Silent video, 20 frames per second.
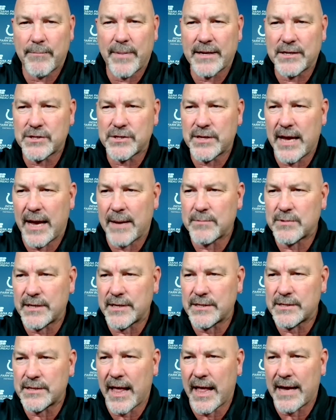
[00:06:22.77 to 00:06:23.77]
big steps
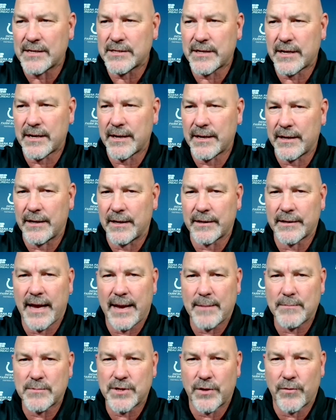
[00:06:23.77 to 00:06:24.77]
these last uh,
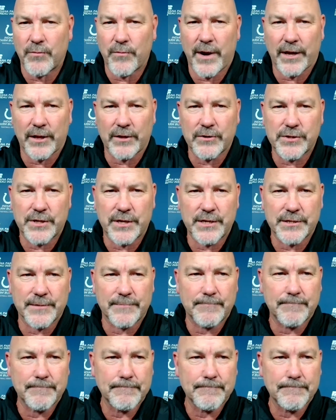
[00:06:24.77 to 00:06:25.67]
games in the regular season.